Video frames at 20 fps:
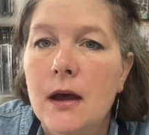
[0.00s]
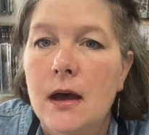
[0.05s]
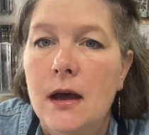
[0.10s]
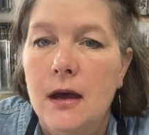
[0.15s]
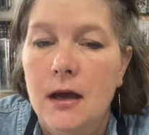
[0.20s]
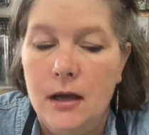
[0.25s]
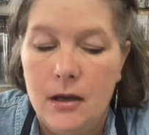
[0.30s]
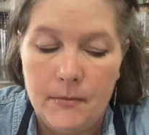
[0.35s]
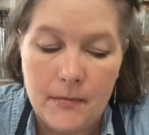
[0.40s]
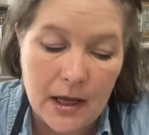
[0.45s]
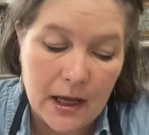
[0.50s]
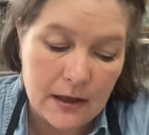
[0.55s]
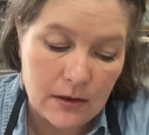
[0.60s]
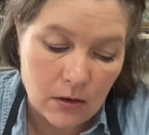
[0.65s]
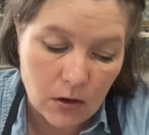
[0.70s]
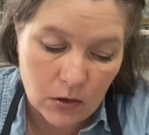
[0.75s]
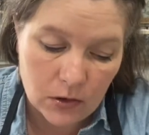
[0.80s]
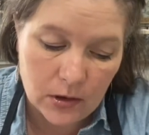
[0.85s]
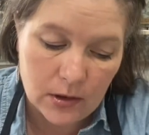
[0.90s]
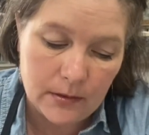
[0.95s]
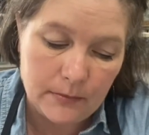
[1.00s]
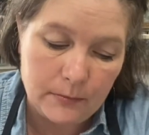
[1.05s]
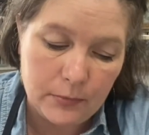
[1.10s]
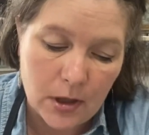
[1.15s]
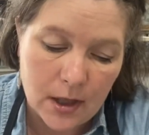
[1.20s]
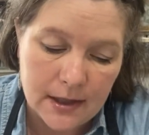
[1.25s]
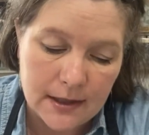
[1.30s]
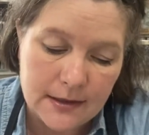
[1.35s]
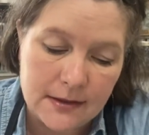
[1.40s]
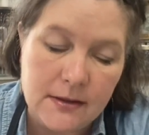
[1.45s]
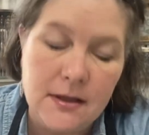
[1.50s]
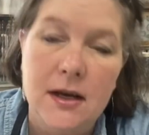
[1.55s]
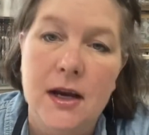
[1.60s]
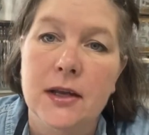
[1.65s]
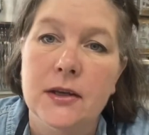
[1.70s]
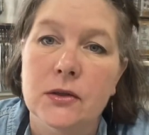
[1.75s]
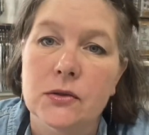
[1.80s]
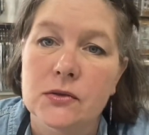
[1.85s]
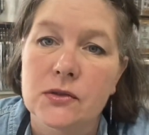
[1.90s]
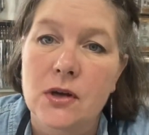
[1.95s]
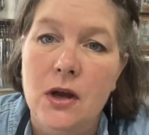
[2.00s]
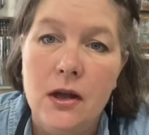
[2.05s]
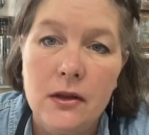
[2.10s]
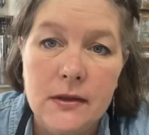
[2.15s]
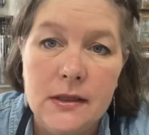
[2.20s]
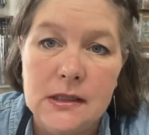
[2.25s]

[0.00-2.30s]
um, and all the products that I used on